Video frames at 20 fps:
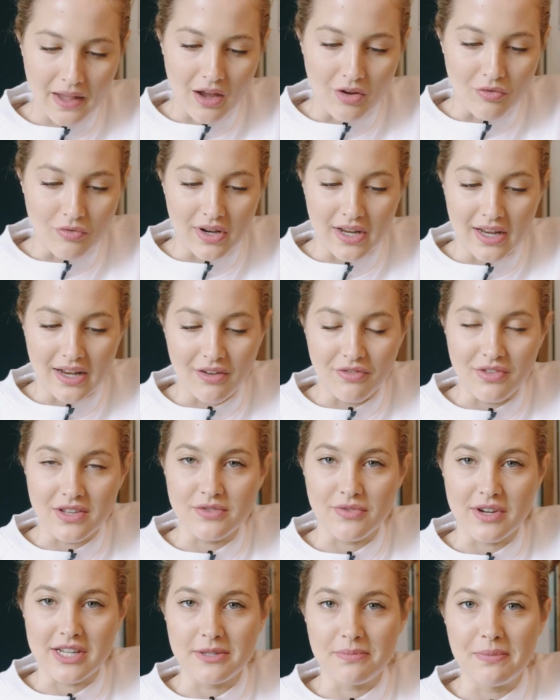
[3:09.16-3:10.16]
I really love
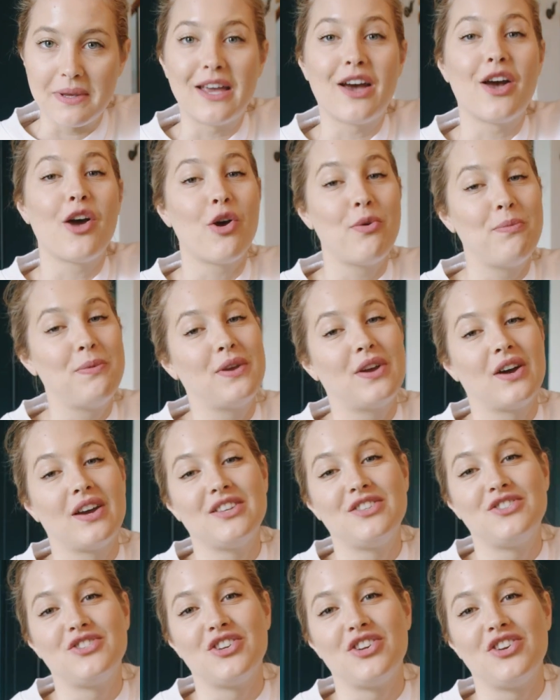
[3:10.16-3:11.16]
this recipe. I hope you
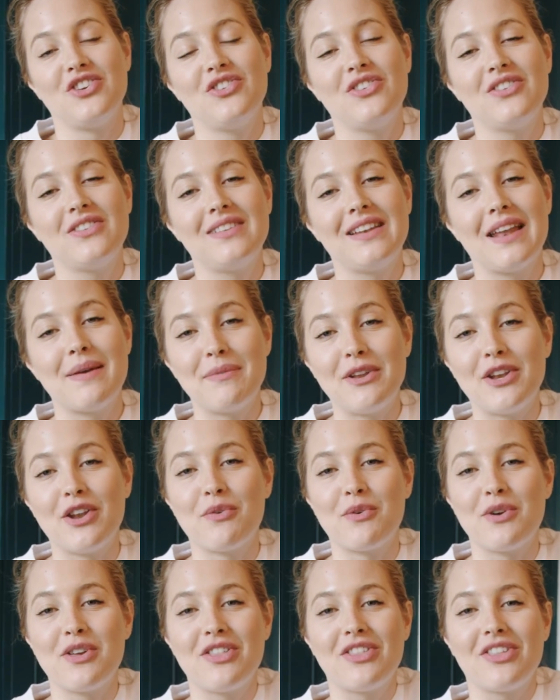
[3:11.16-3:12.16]
guys do. Let me know
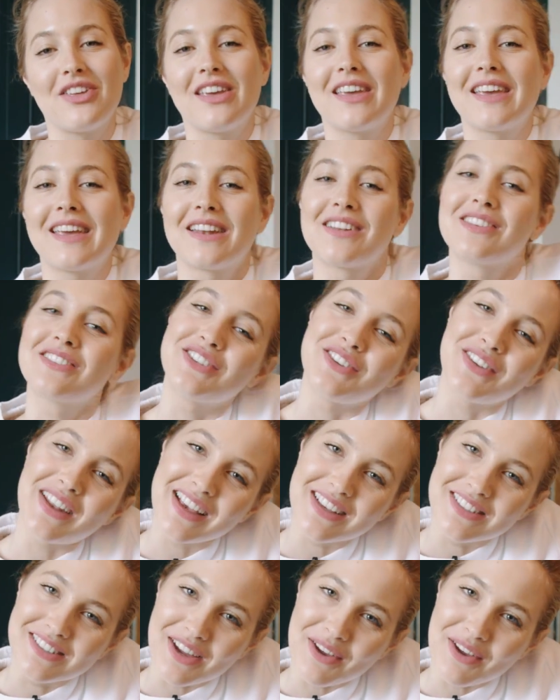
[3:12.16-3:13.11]
what you think, and I'll see you next